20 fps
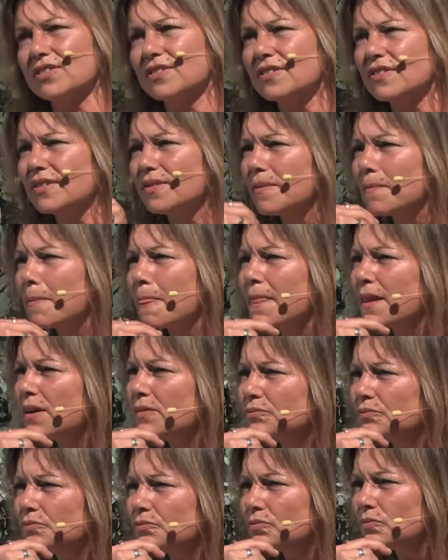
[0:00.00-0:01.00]
did you suddenly
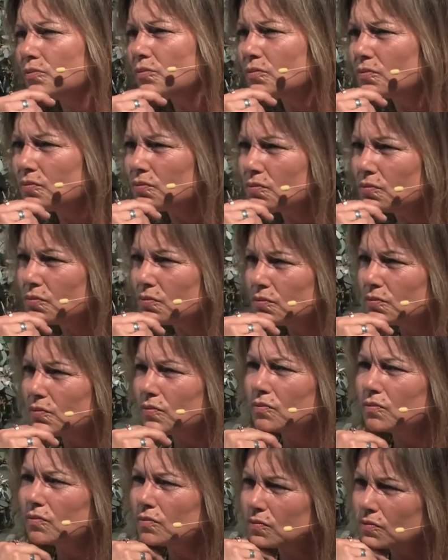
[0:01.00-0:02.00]
switch to? I mean, you're
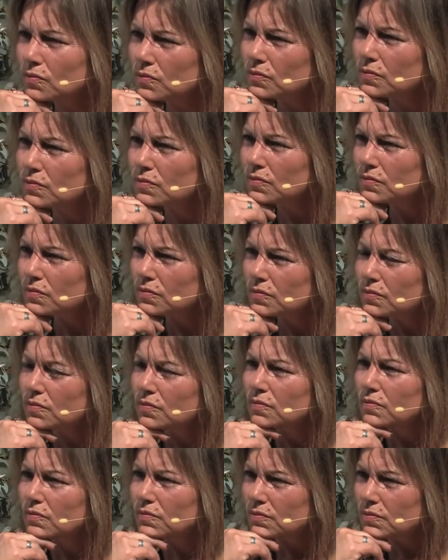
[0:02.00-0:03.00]
not believing in
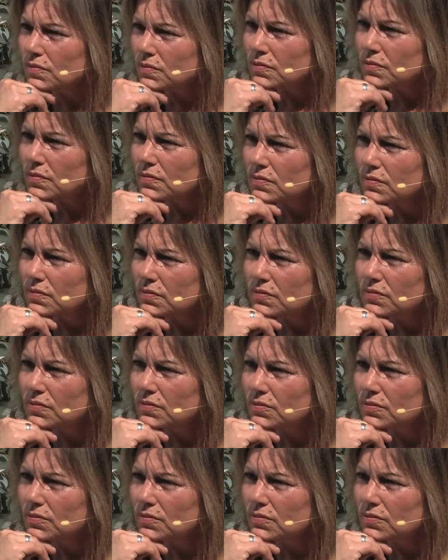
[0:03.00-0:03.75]
Christianity.